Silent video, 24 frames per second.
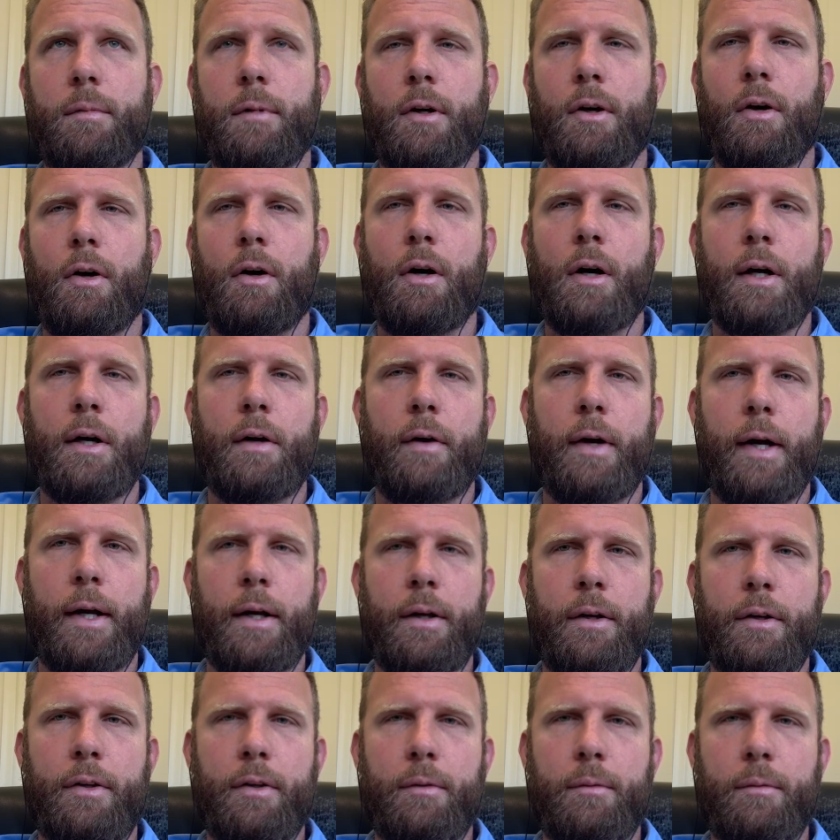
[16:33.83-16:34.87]
higher
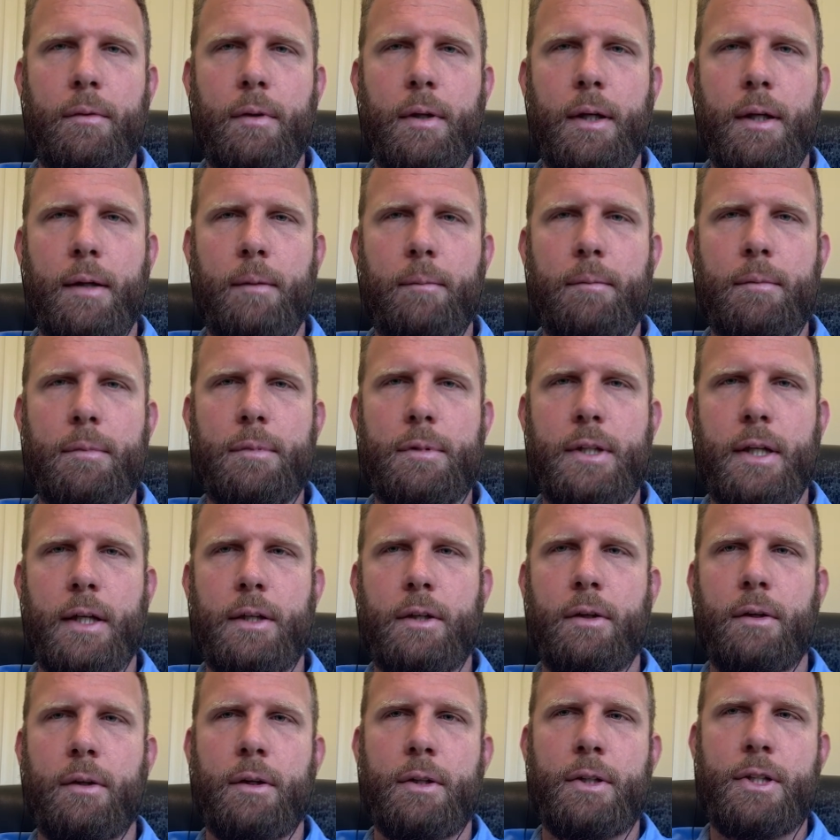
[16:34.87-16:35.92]
end
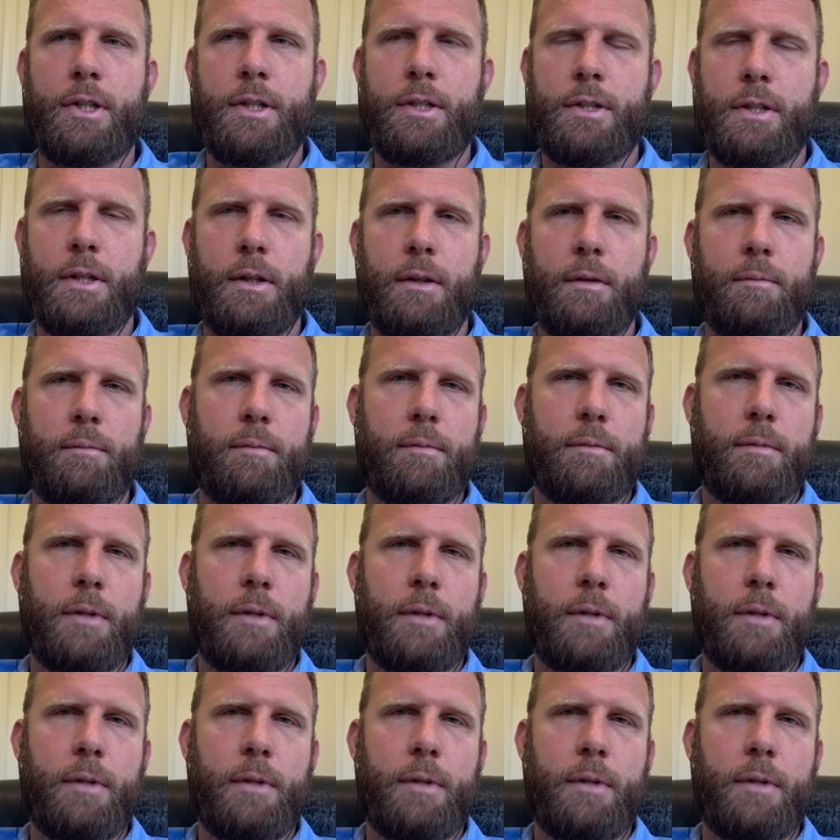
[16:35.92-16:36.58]
technologies that